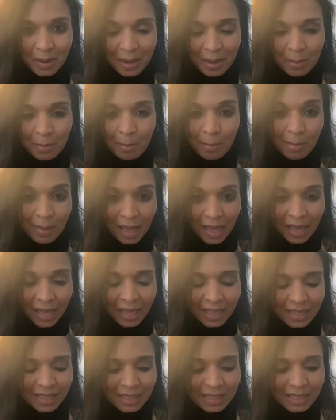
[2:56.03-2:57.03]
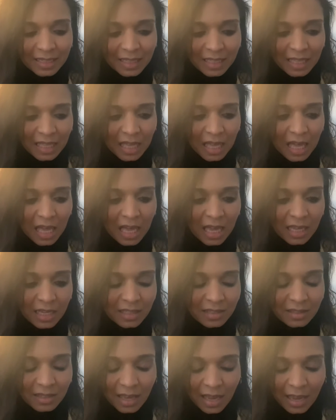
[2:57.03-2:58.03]
I am back.
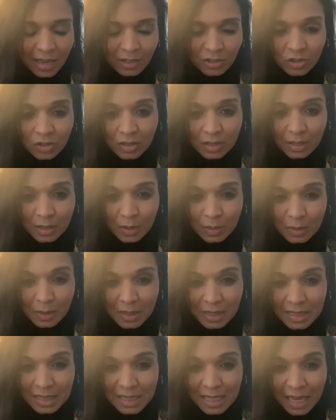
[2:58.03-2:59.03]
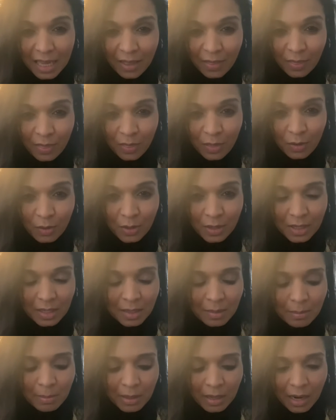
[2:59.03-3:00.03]
It's actually only
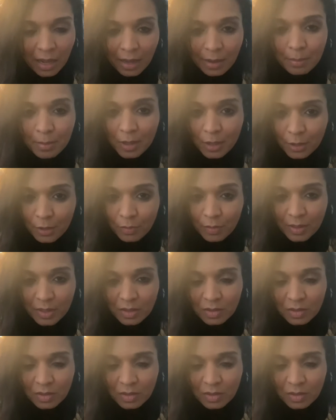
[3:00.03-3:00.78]
10:30, but I'm hungry.